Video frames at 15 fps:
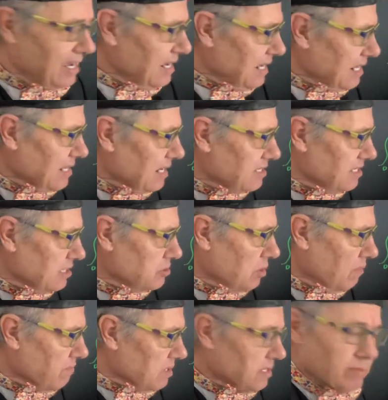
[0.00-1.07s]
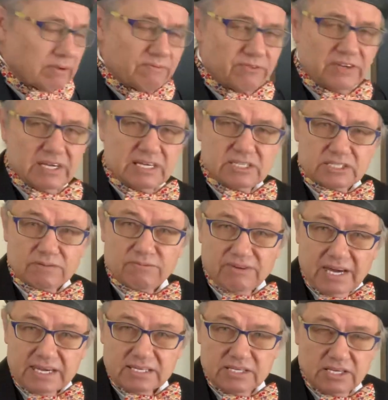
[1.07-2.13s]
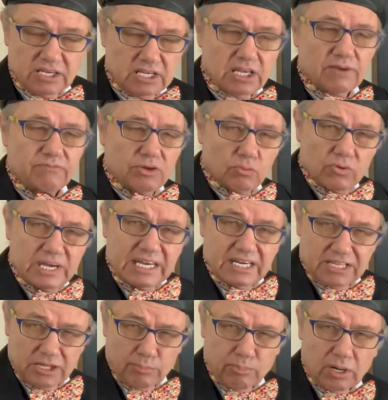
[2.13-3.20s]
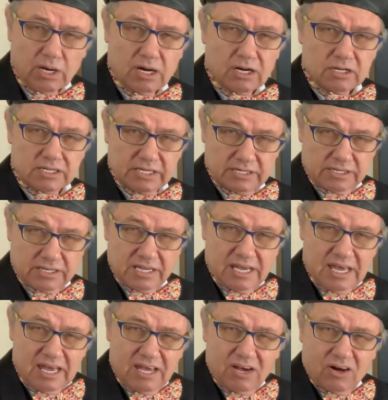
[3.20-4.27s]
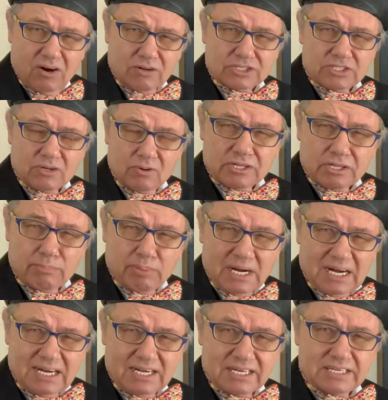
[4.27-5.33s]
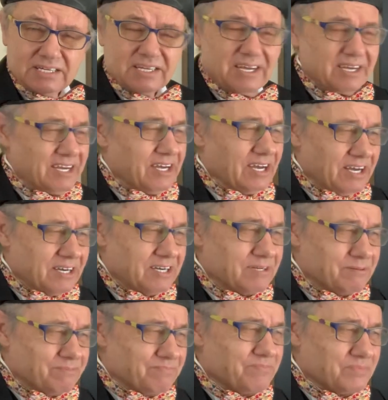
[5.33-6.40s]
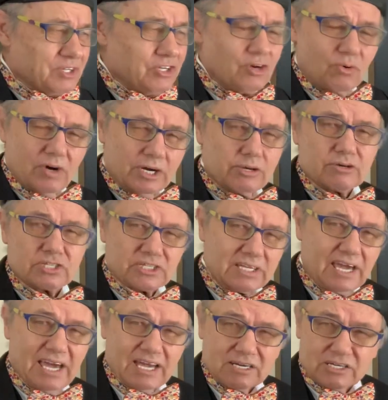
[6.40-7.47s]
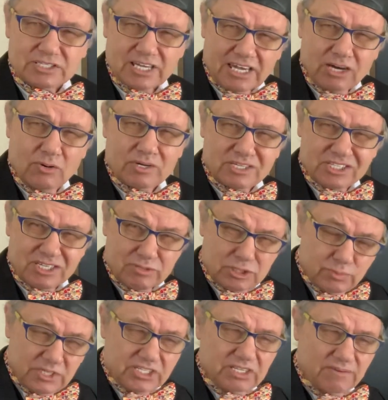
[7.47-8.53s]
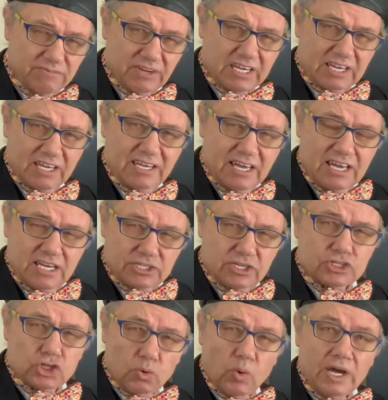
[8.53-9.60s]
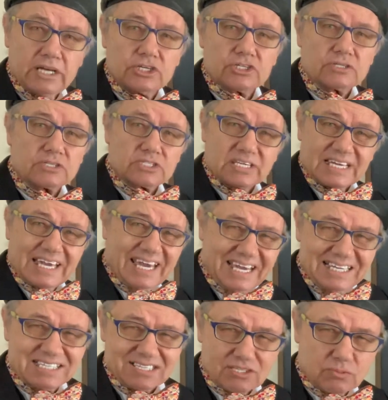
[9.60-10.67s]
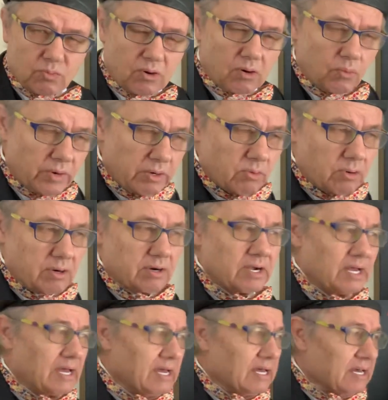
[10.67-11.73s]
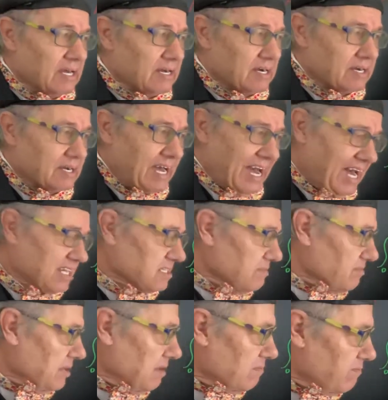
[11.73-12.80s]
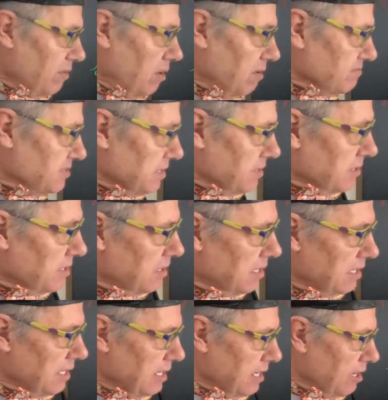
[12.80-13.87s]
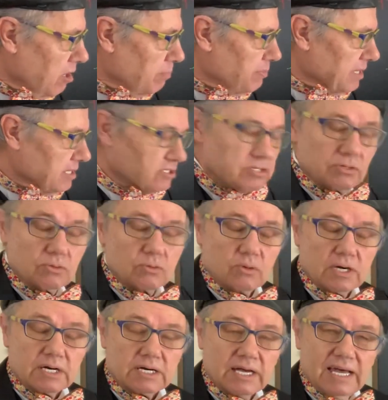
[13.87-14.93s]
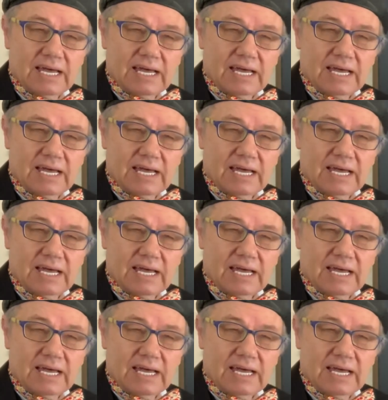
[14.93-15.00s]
that these over-limit fees, in fact, if you read in the blog and also pod, you'll understand, because I go into some specific situations and cases where we were actively involved in helping to,